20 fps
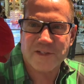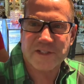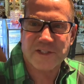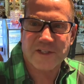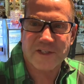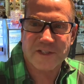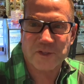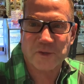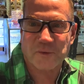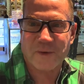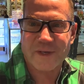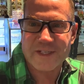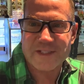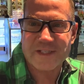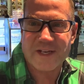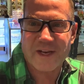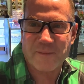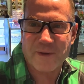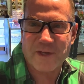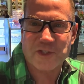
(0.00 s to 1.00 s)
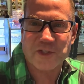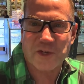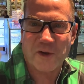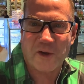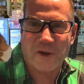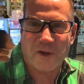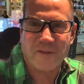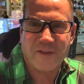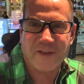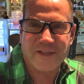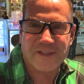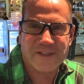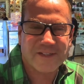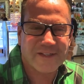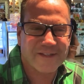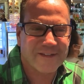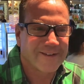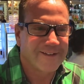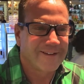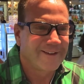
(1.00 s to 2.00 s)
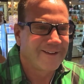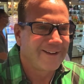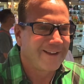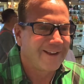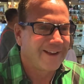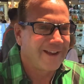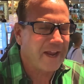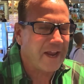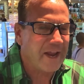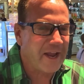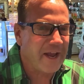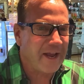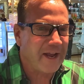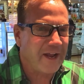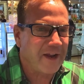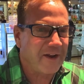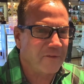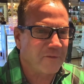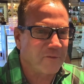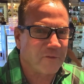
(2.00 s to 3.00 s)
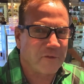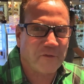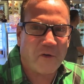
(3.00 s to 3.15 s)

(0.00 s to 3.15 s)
is the reason I mention all this. And